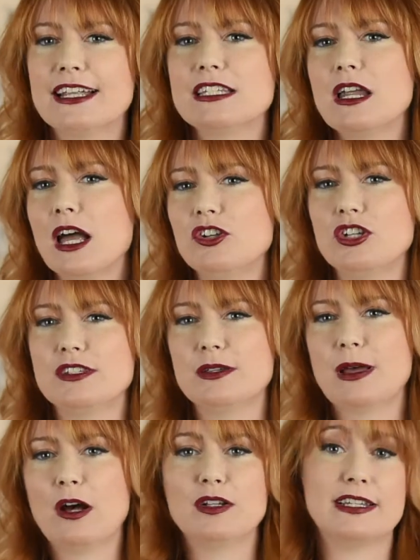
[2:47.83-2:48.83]
It's not just
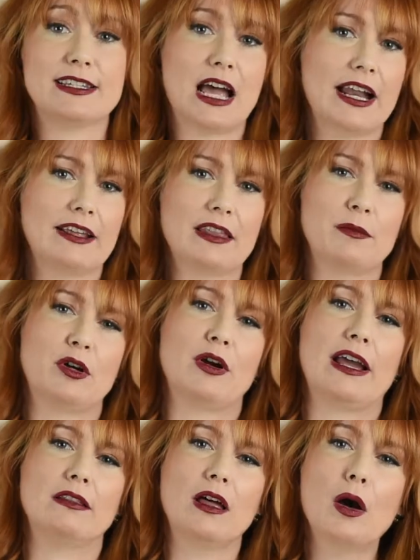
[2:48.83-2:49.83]
about designing them a
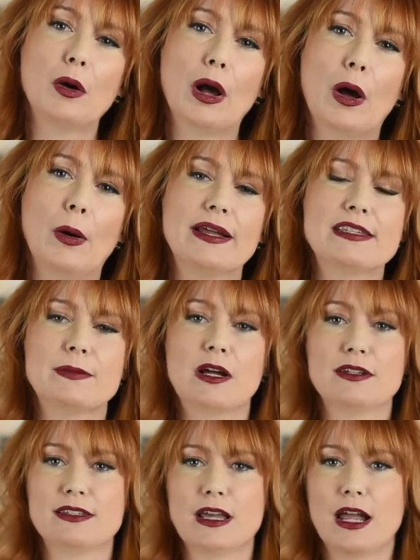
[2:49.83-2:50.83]
great logo, it's
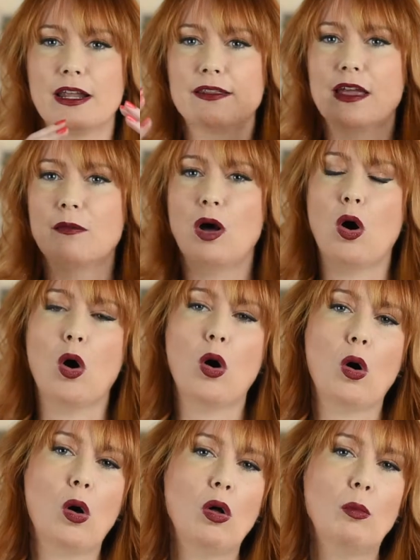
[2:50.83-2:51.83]
about designing them a
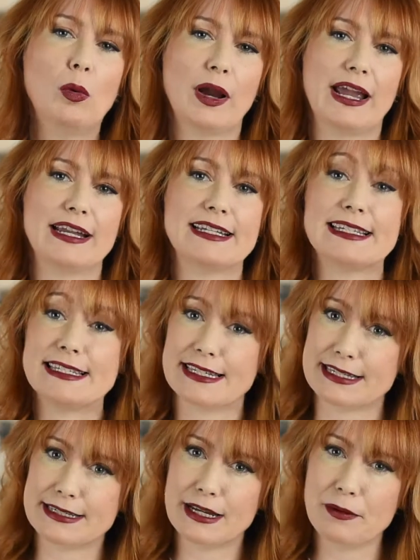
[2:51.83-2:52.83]
whole brand
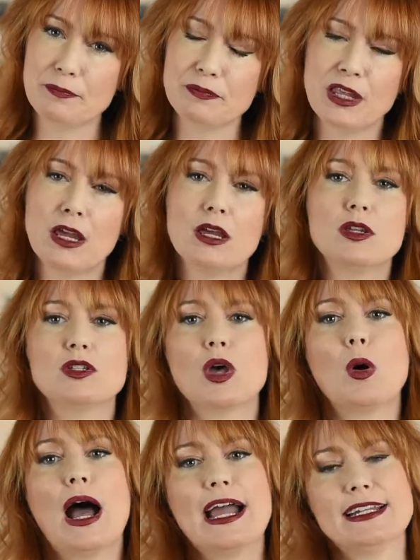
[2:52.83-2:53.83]
system.
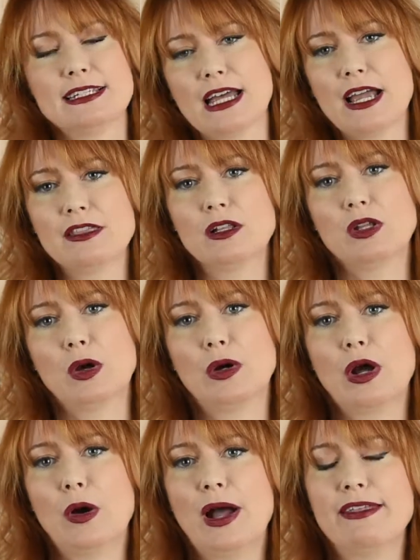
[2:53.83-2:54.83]
So I design the
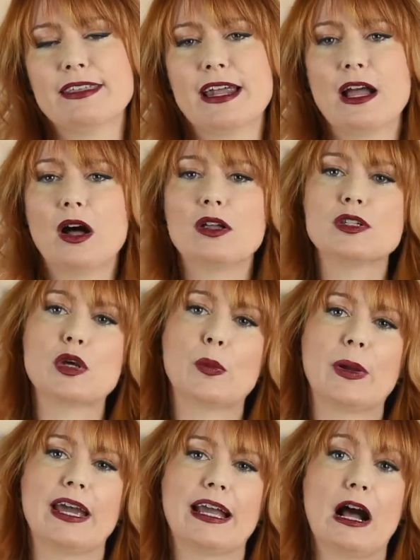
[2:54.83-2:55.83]
logo and then I also
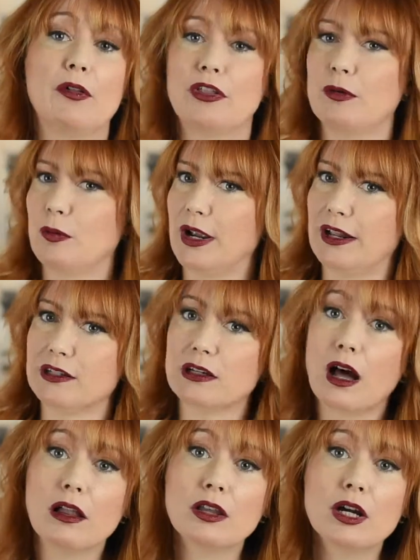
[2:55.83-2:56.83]
pick out their brand
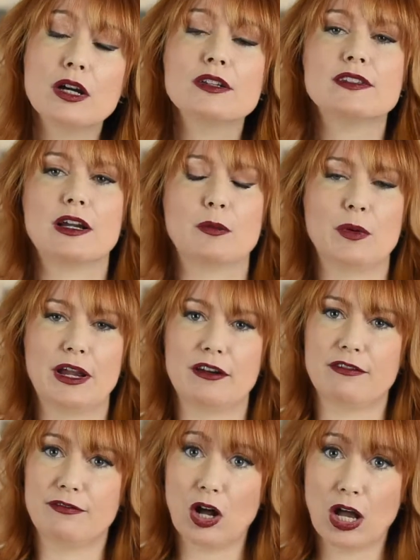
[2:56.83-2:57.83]
colors, their
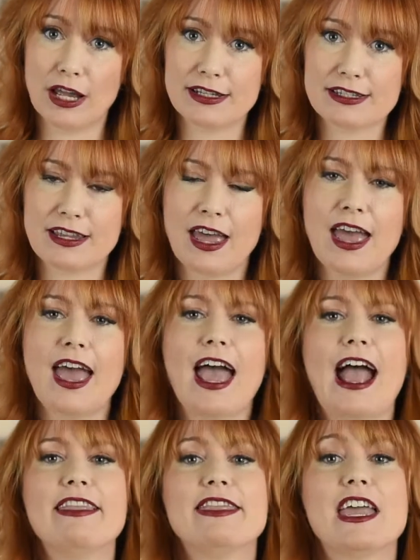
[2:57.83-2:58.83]
brand fonts,
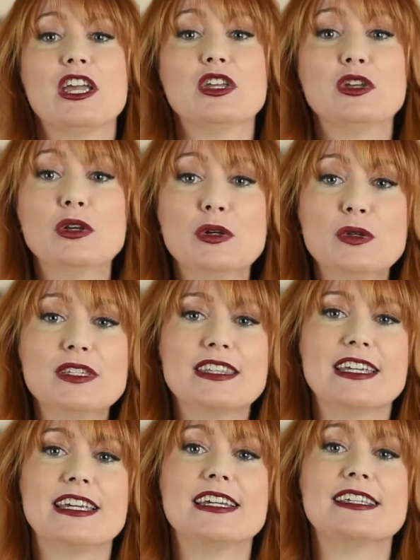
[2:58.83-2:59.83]
and they use
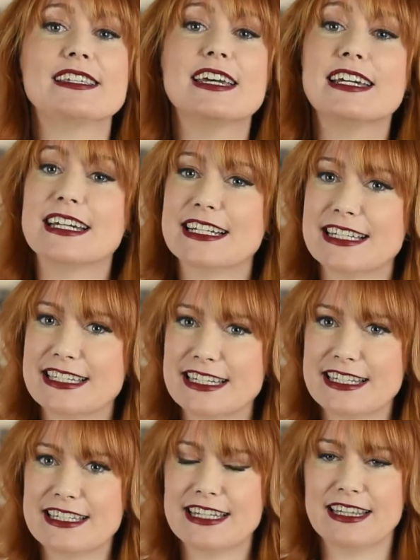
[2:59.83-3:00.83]
these
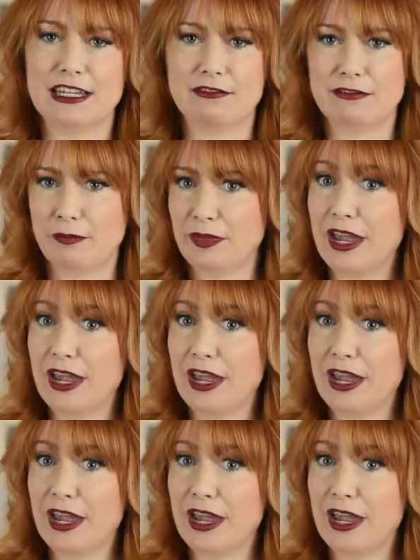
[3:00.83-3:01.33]
consistently from